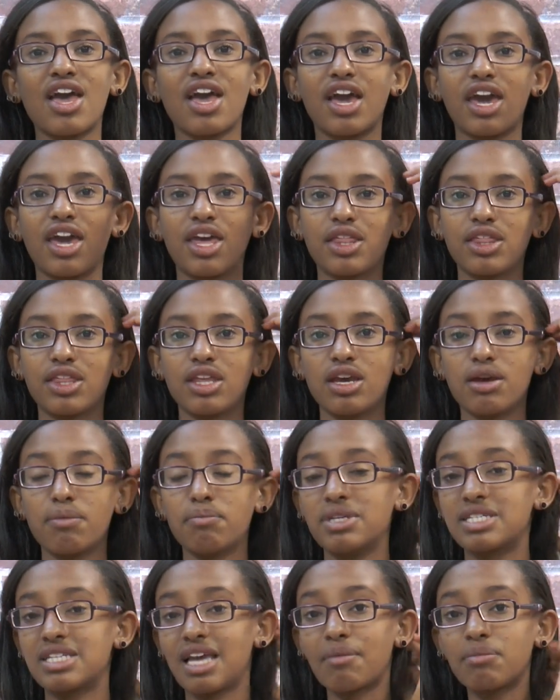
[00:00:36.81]
And
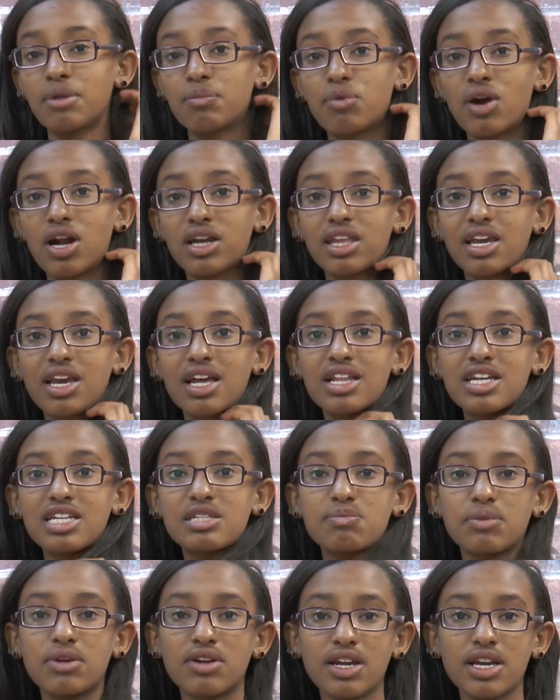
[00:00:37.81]
besides the practical
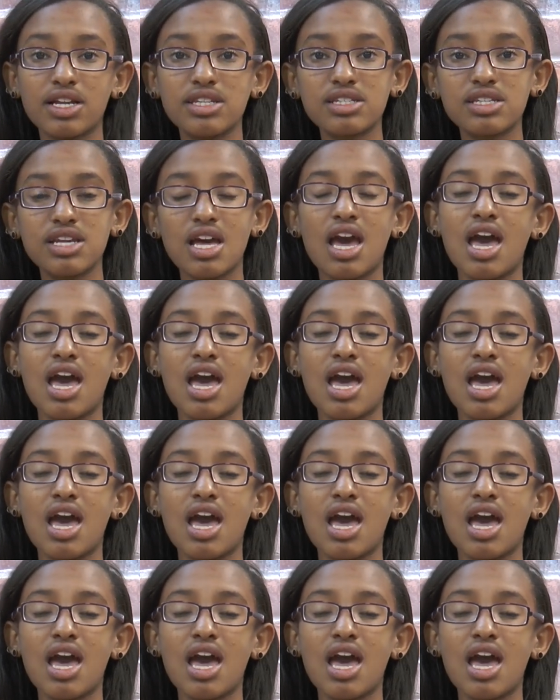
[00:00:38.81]
experience,